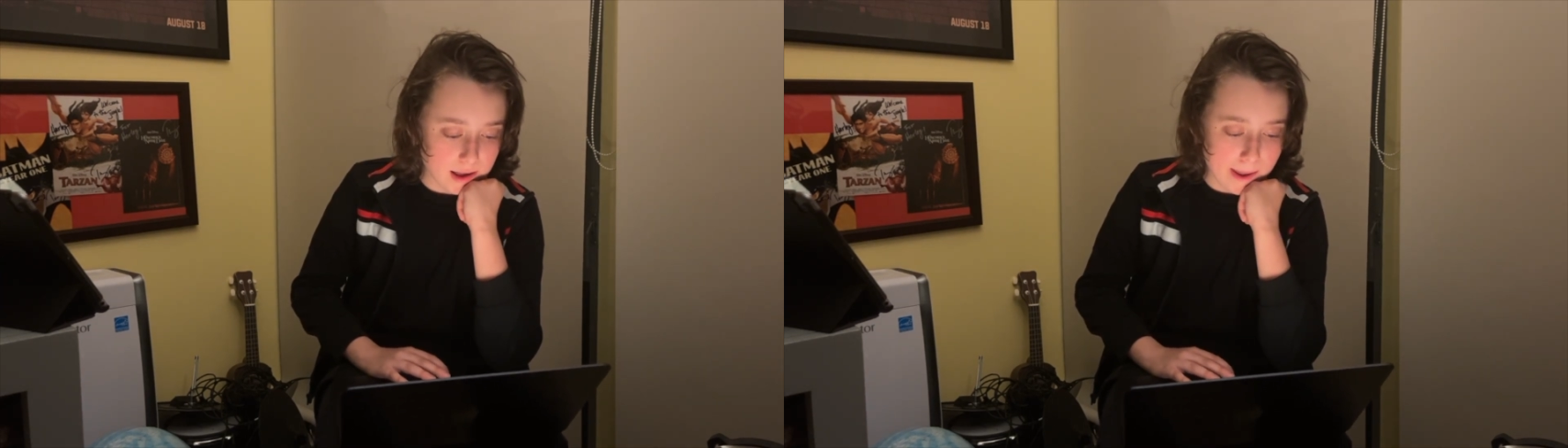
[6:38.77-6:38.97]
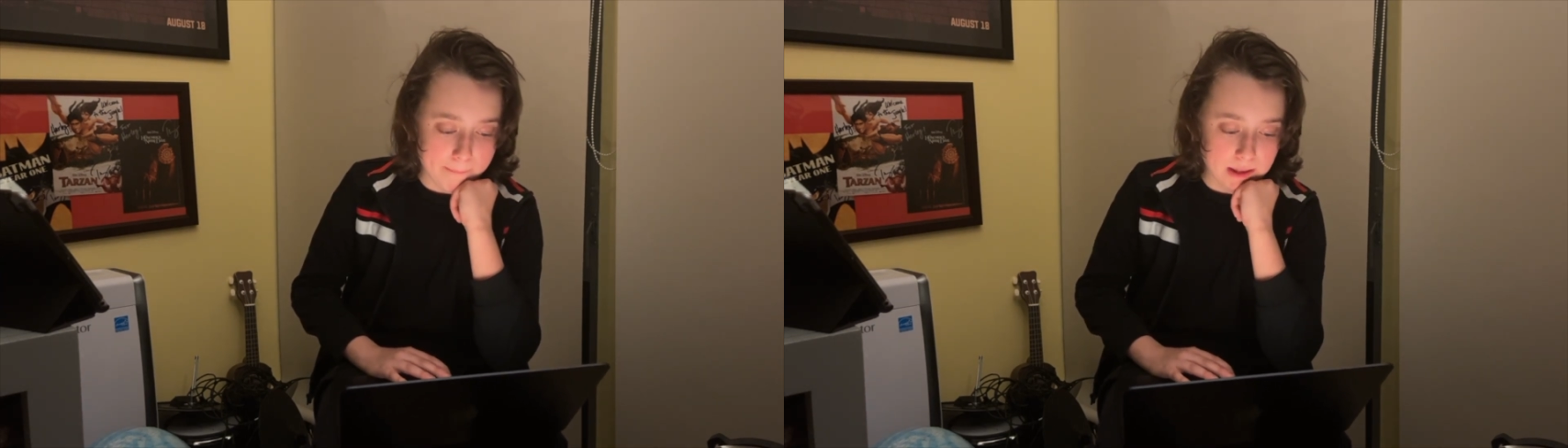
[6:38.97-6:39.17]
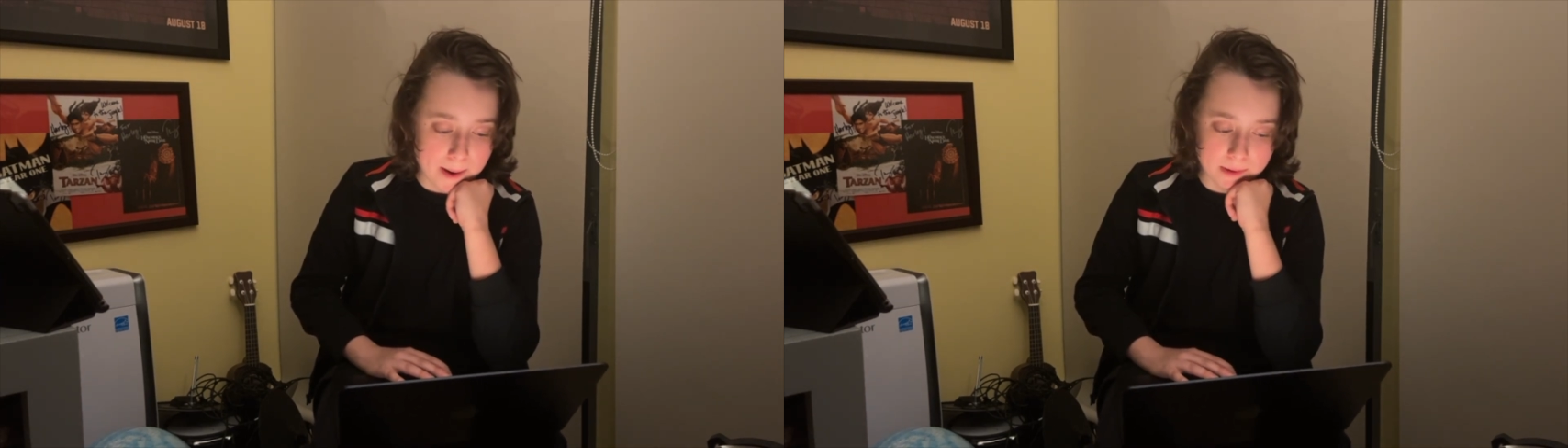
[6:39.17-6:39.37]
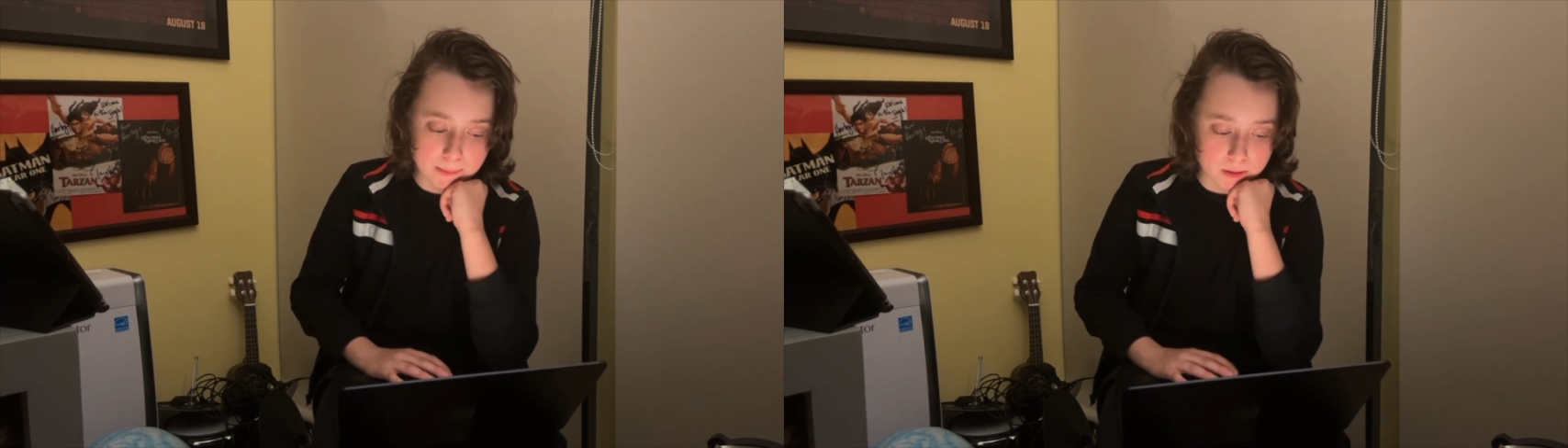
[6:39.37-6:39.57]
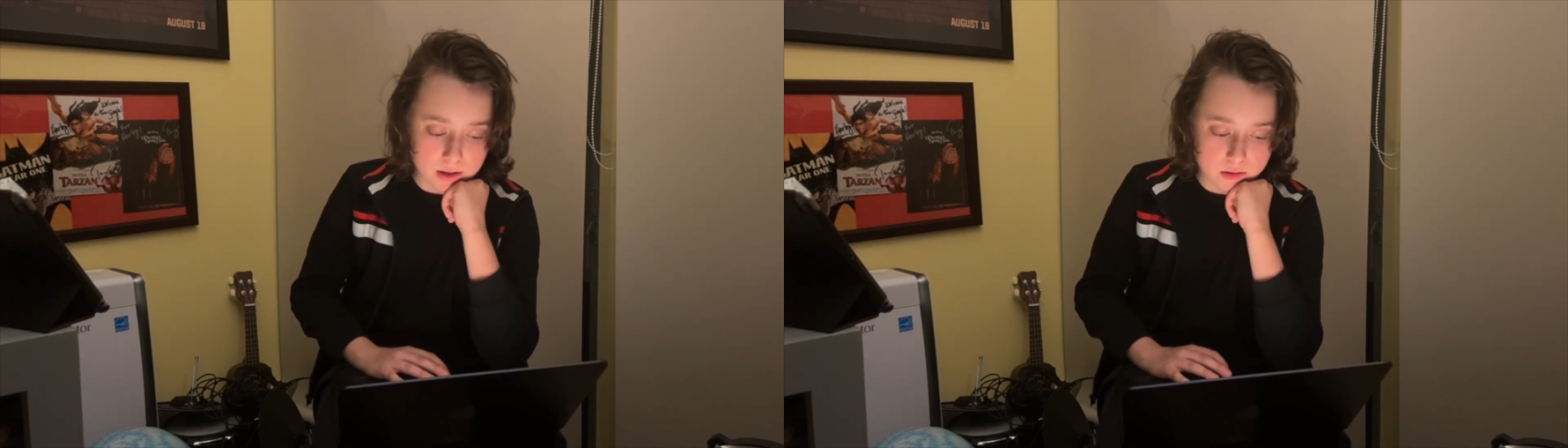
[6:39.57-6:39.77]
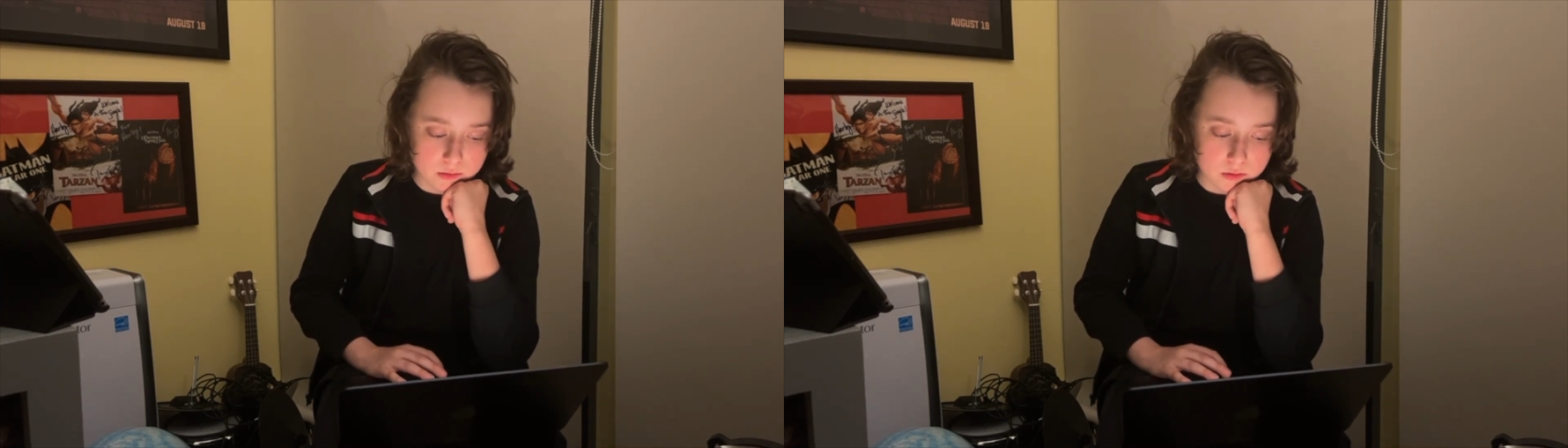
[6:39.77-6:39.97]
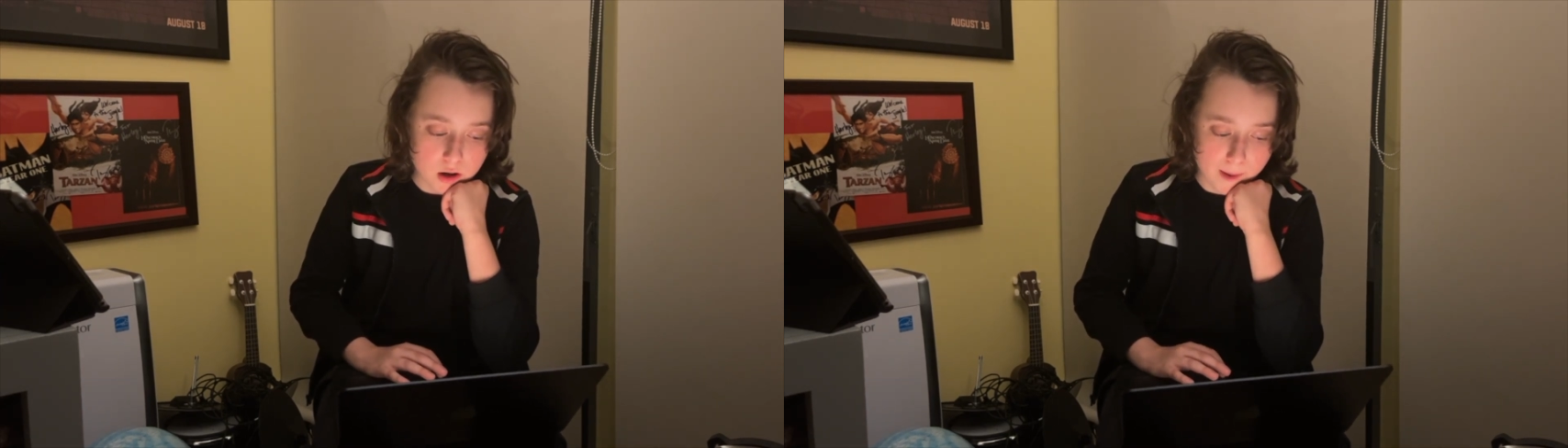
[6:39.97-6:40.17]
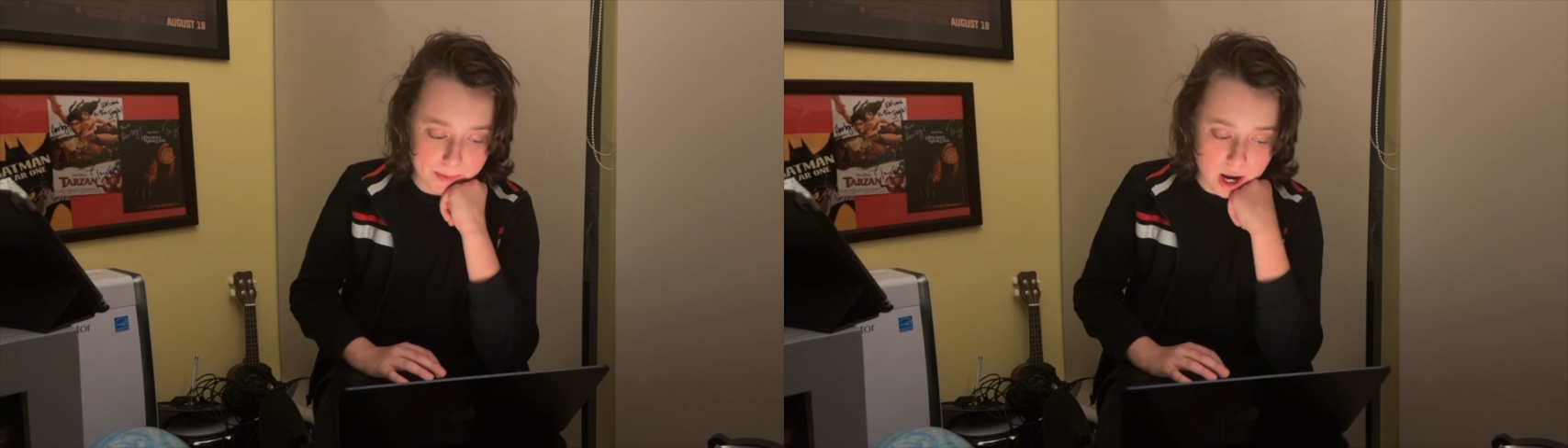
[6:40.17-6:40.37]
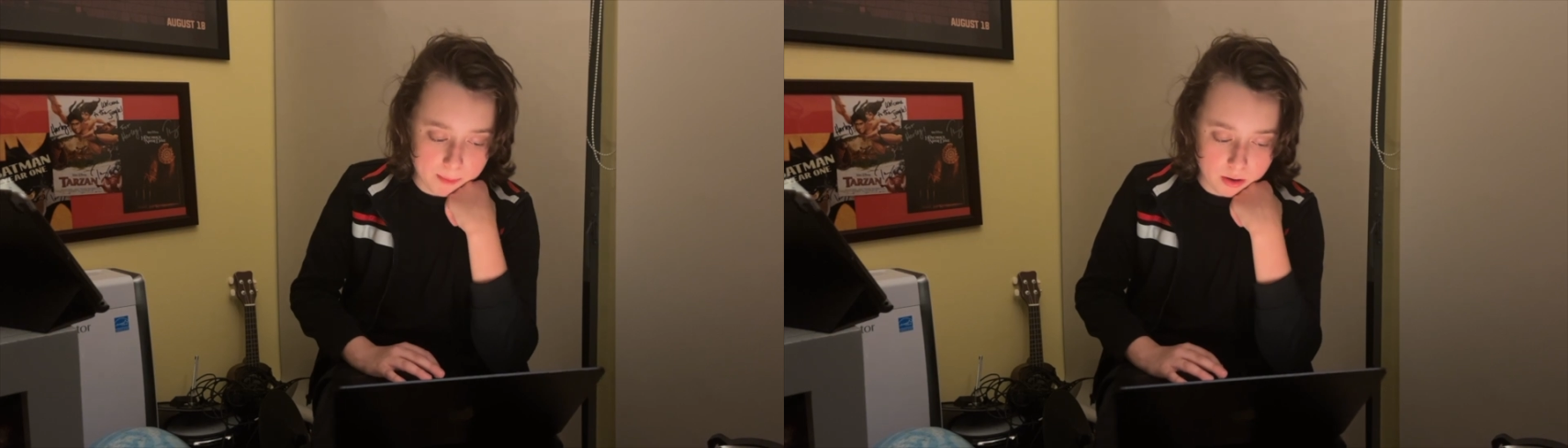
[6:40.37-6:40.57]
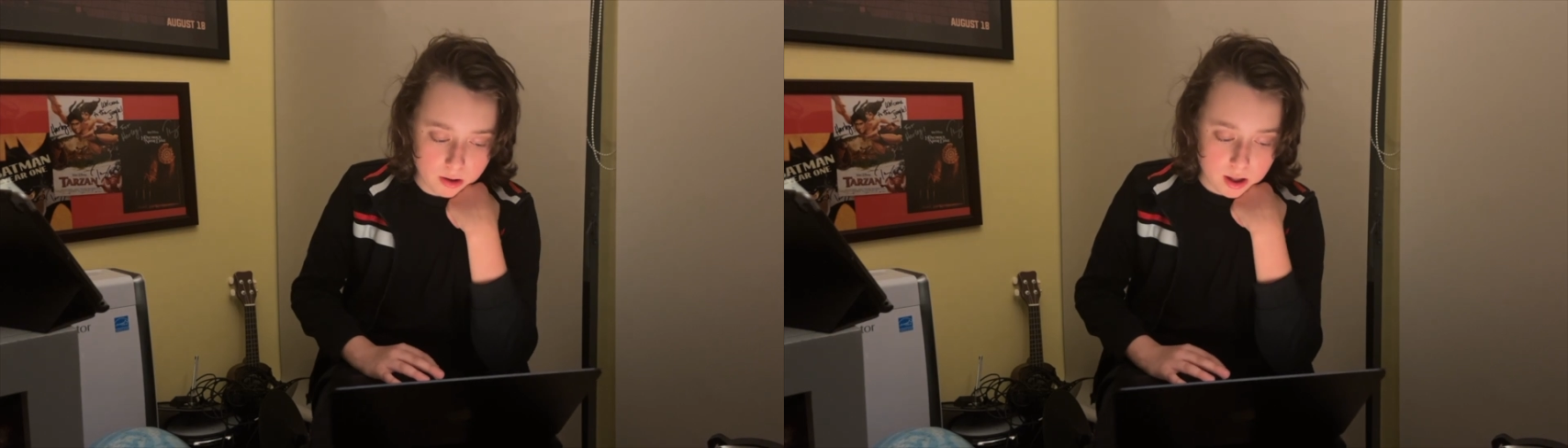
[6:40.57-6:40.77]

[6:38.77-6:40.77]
Emily Blunt, Oppenheimer.